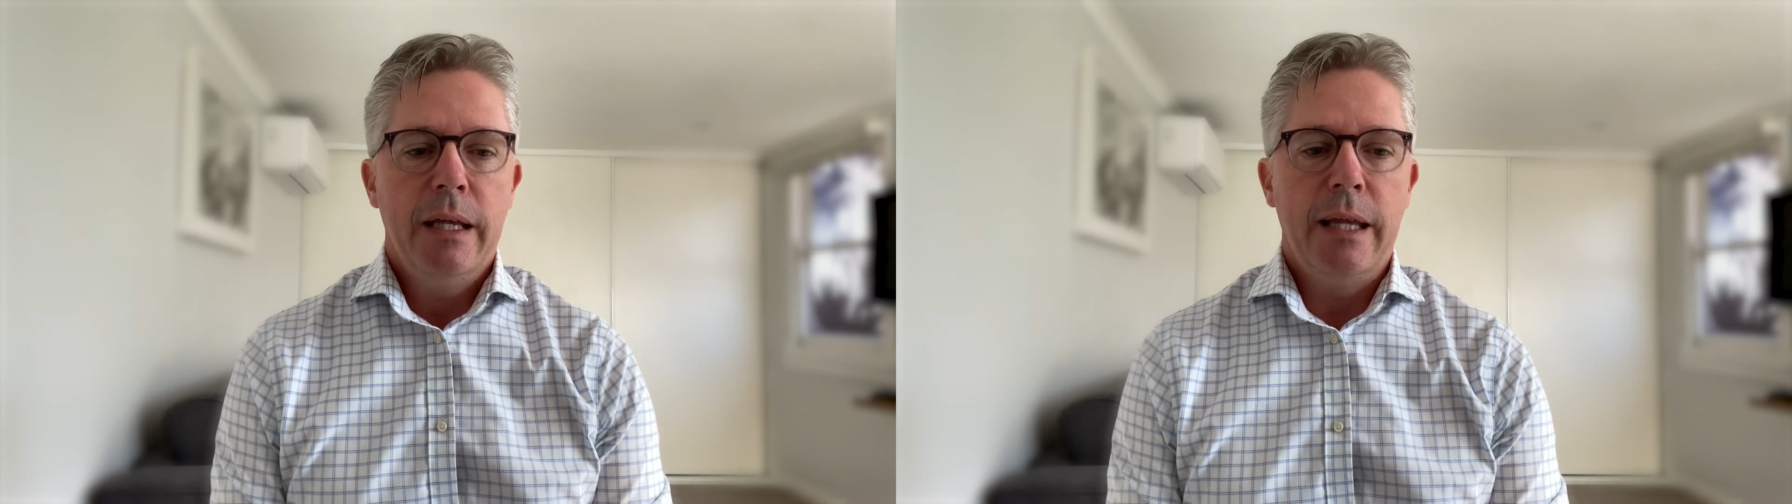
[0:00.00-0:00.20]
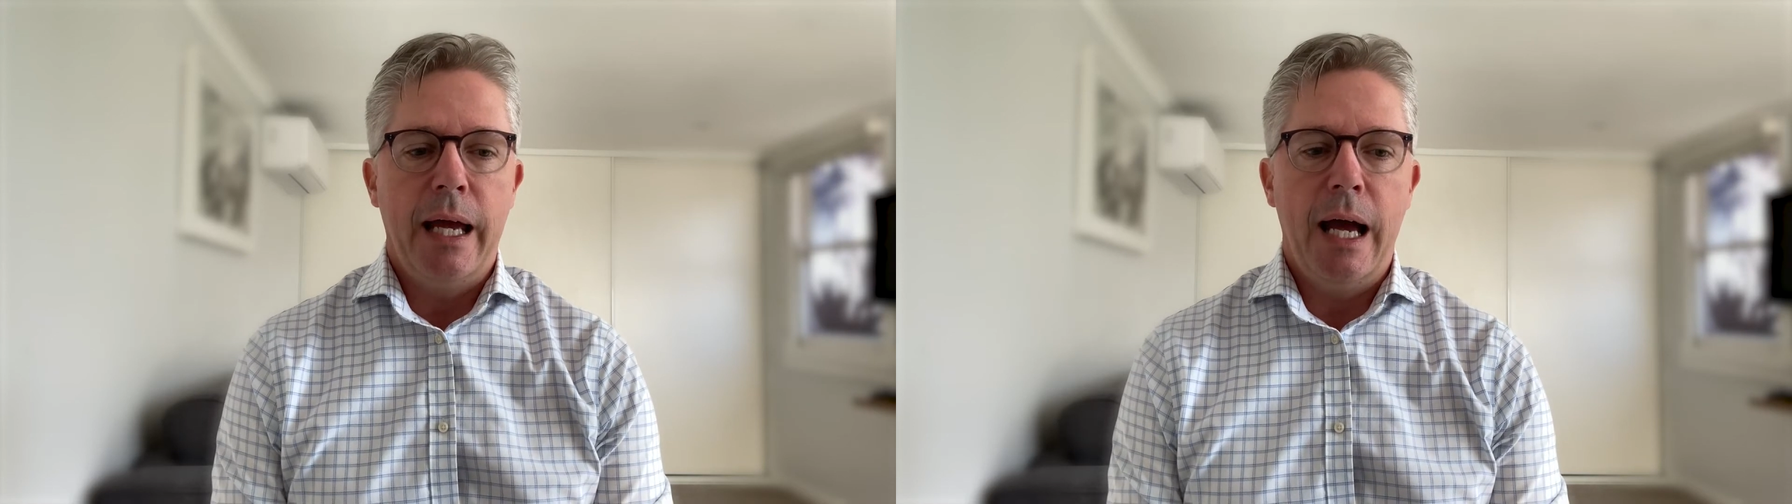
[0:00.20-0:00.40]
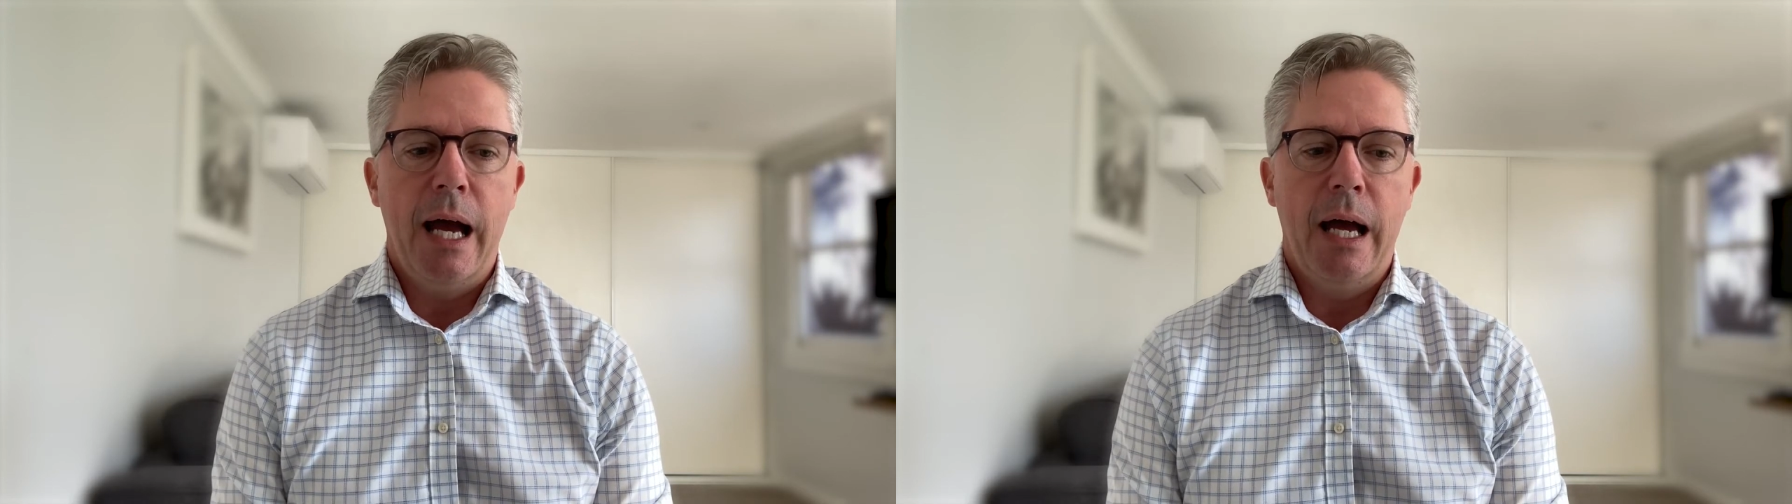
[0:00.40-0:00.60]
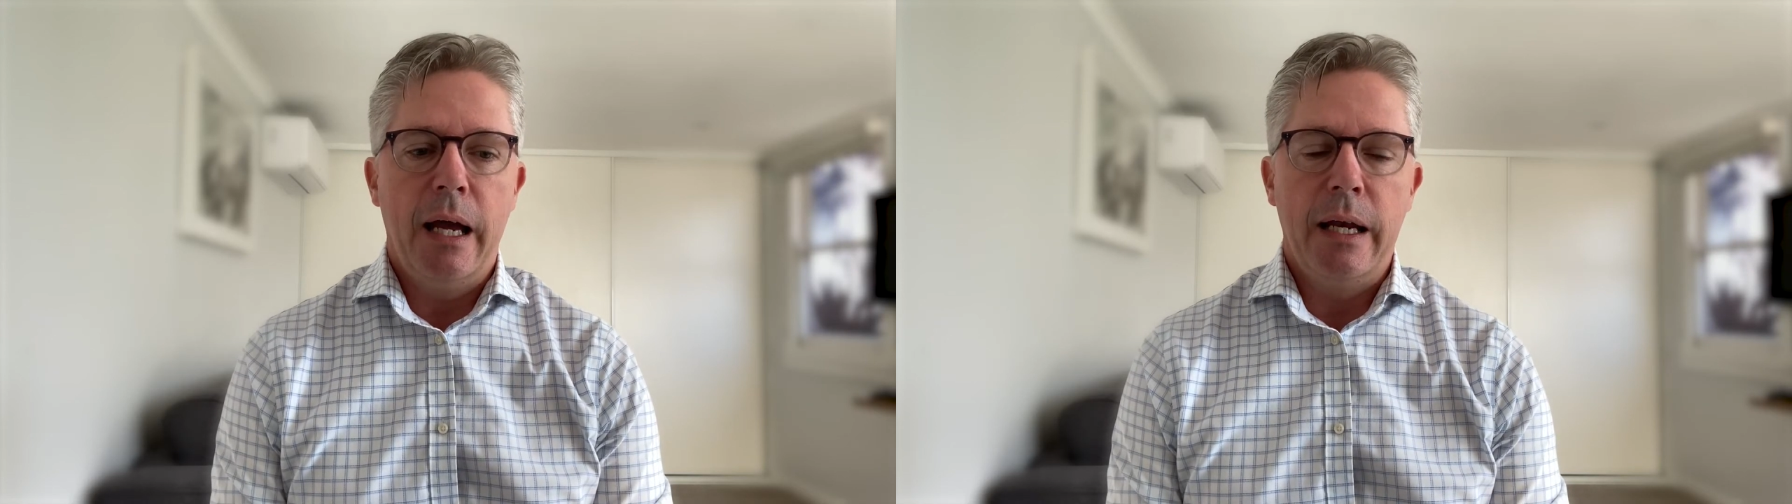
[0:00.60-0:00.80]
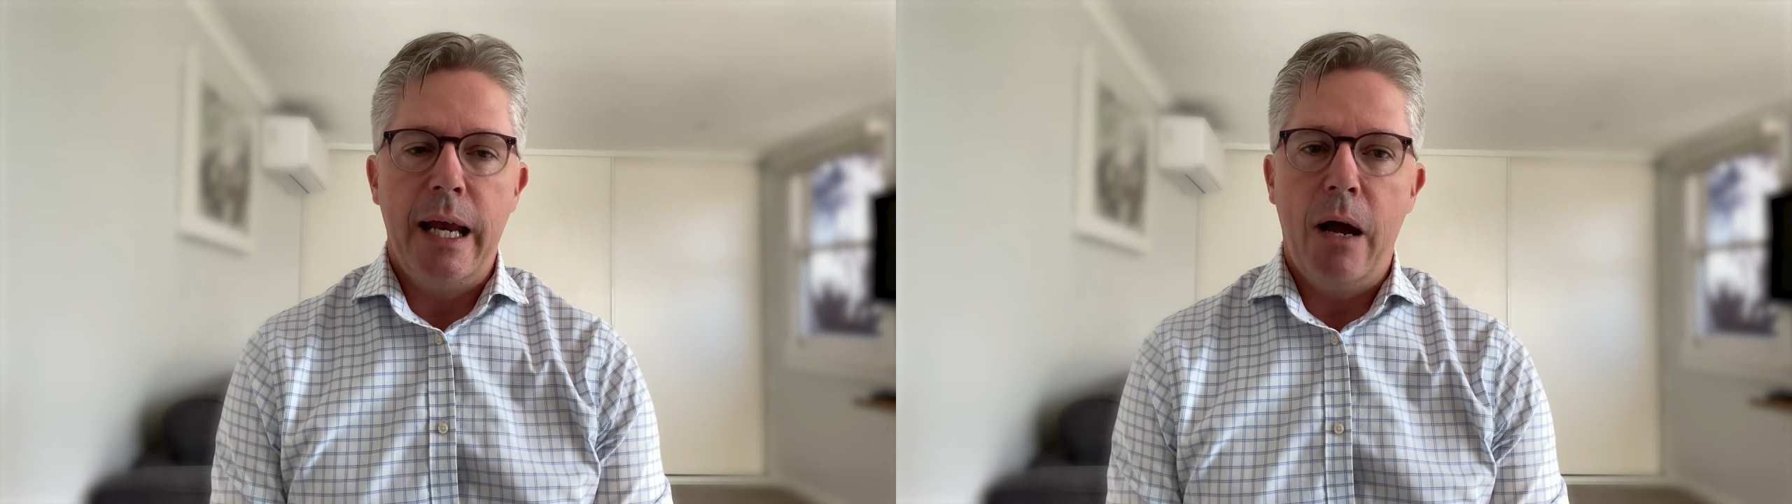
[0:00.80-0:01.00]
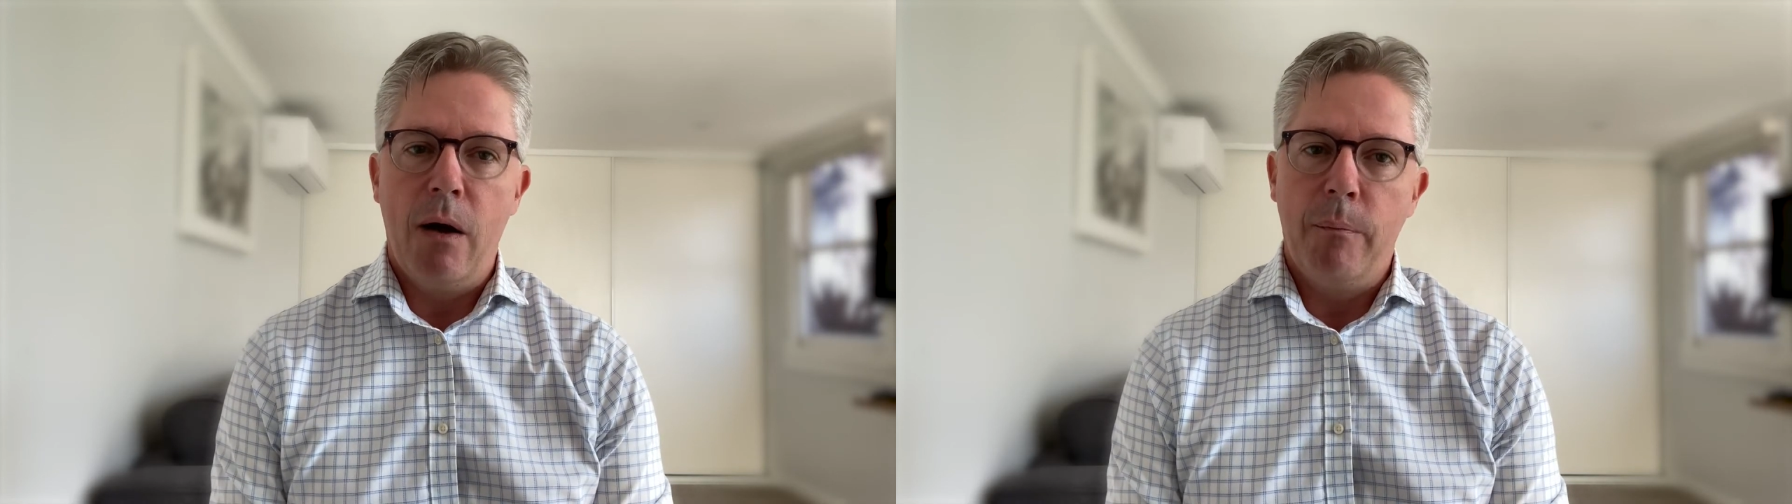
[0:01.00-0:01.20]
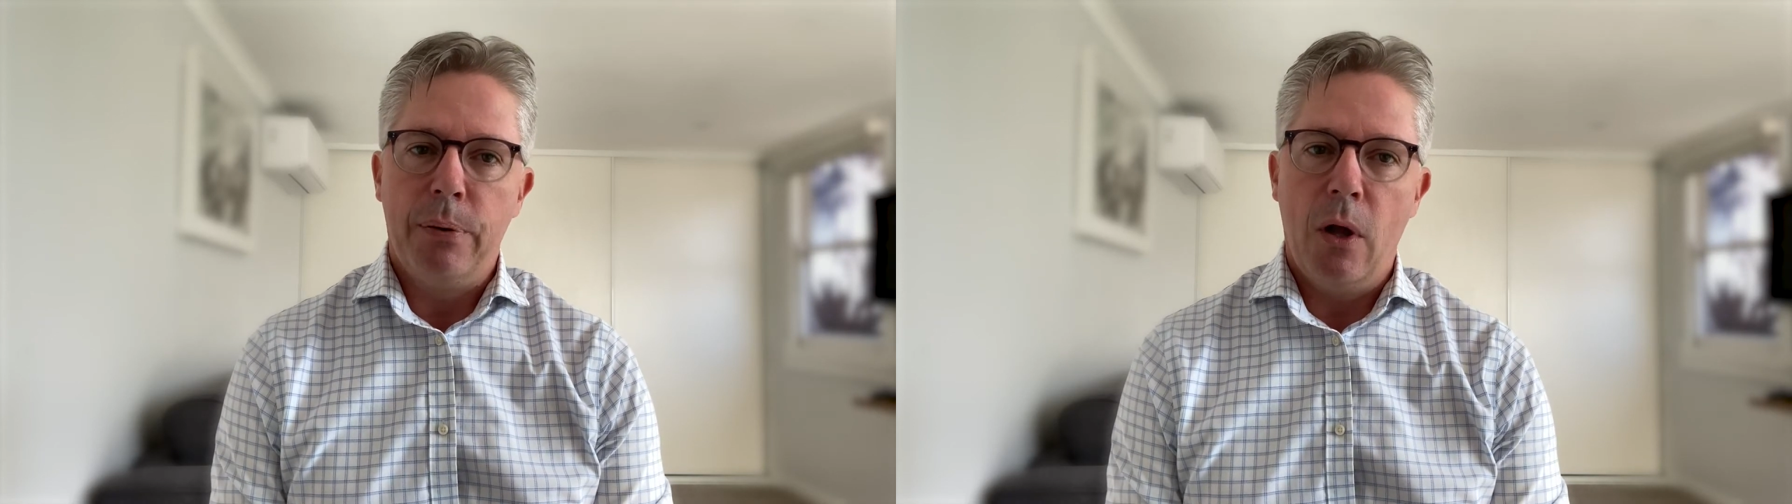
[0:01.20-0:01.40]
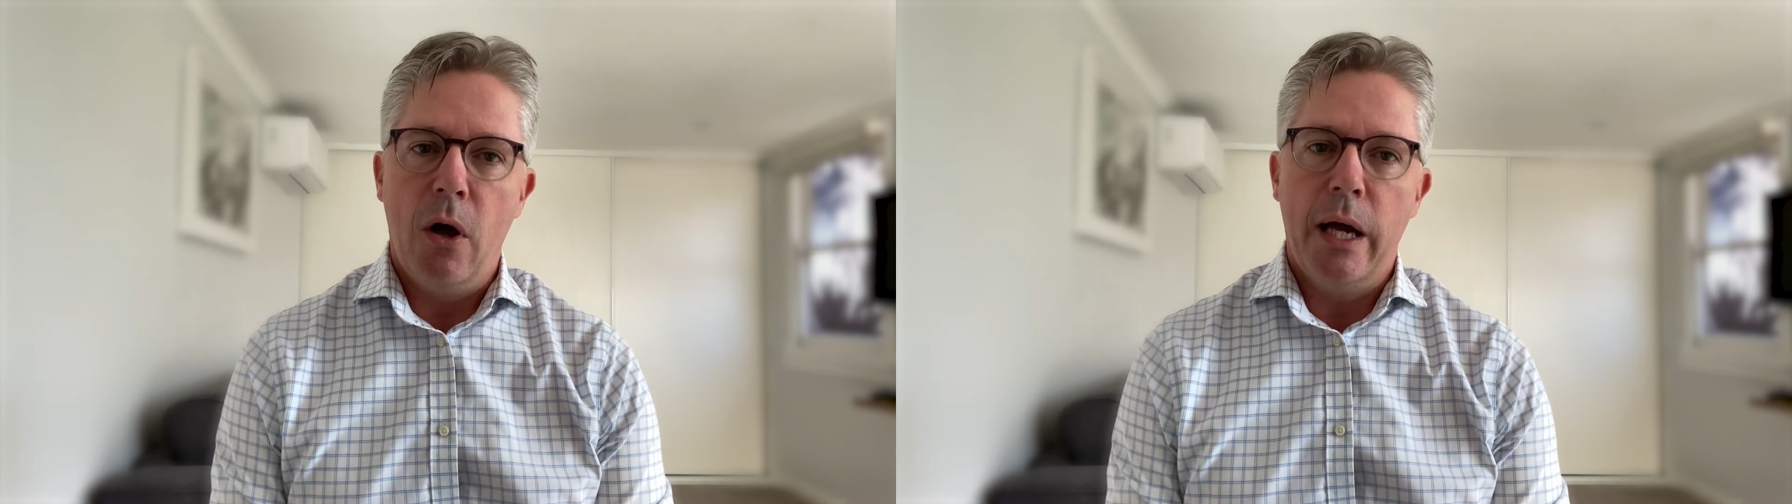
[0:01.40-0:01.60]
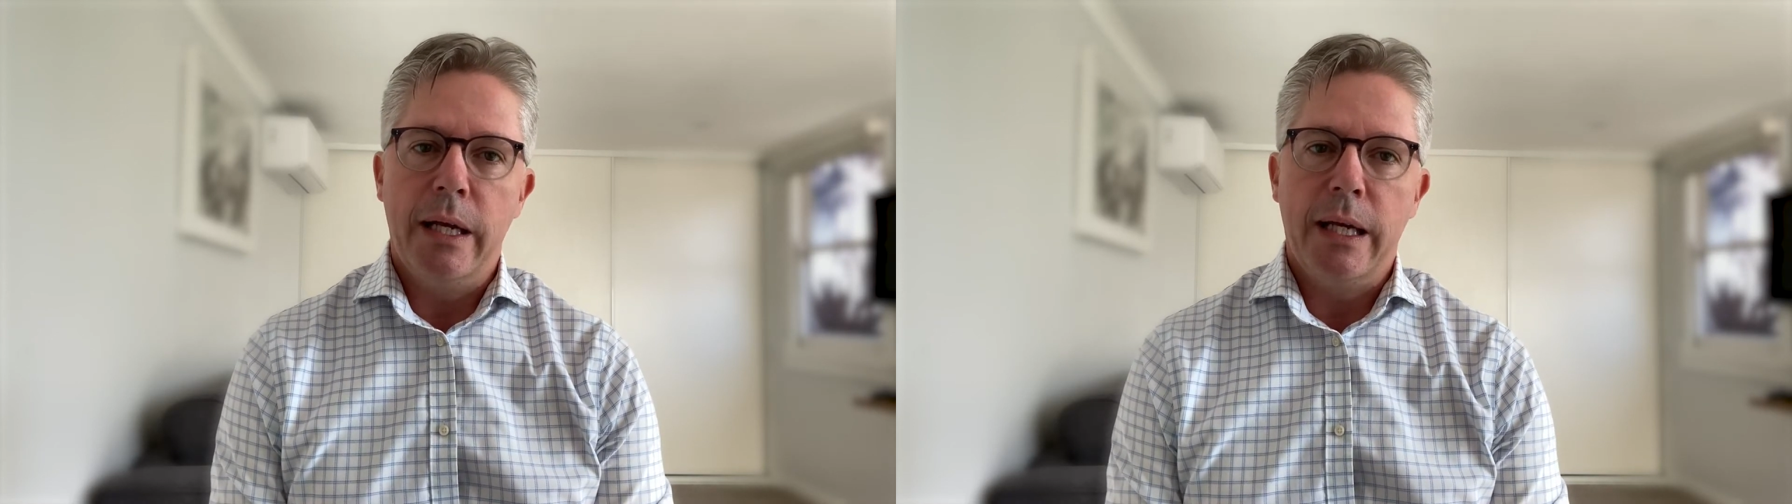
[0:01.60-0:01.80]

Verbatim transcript: they are now applied